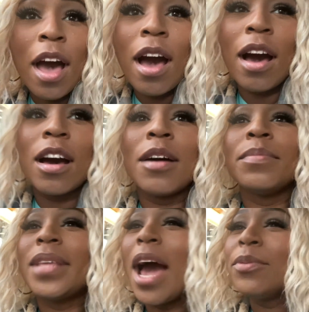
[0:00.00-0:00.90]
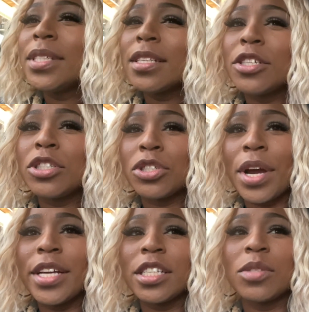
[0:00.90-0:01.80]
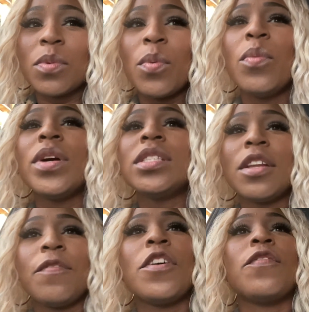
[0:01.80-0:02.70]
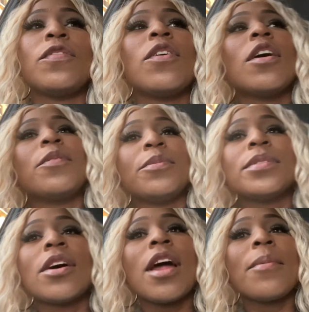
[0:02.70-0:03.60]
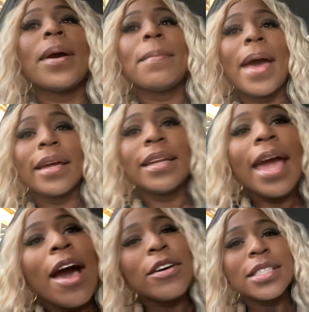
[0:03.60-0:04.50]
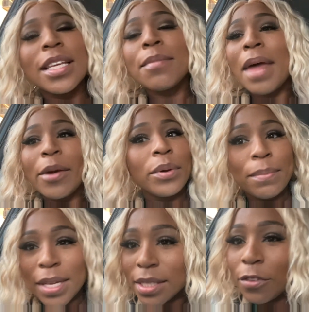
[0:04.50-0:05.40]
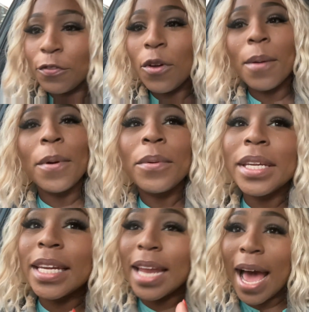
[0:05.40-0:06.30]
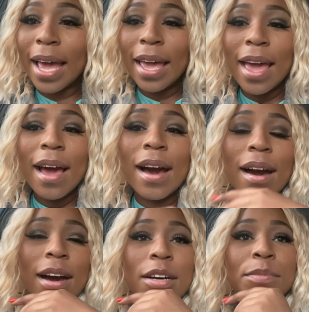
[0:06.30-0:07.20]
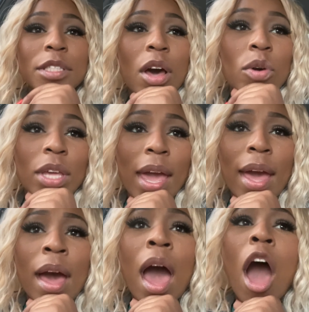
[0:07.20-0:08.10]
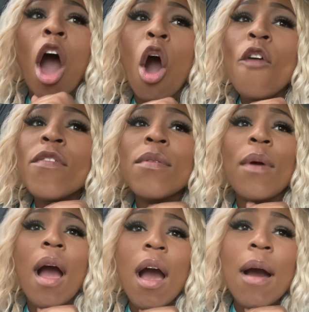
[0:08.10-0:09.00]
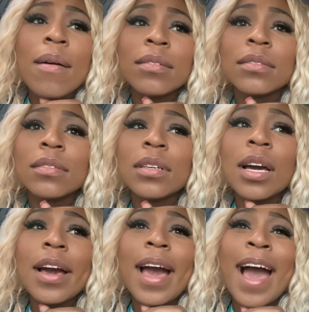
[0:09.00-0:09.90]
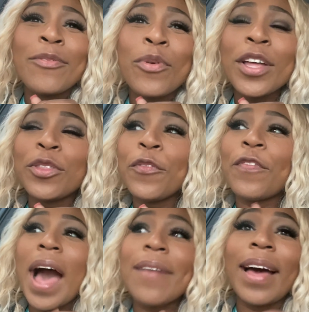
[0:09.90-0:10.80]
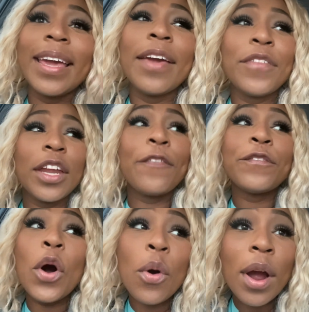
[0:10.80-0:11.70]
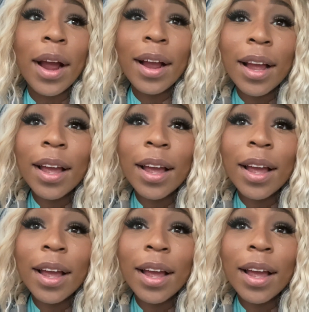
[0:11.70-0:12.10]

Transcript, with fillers: Um, that was a little strange because when we went to the fifth floor and we was on our way back down, it seemed like we missed the floor, but we did not. Um, so yeah, overall, one through five, I give it a four.